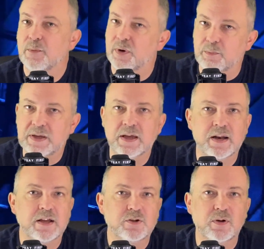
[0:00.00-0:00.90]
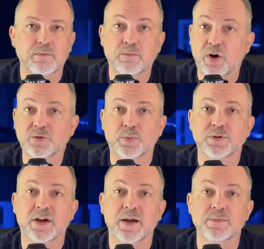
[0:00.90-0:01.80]
but Mia and I do it multiple
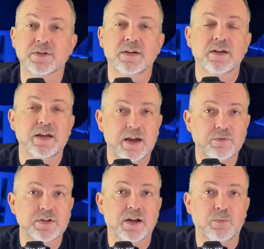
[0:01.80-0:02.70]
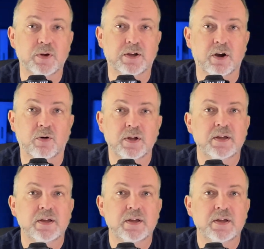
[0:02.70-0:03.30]
times every time we go.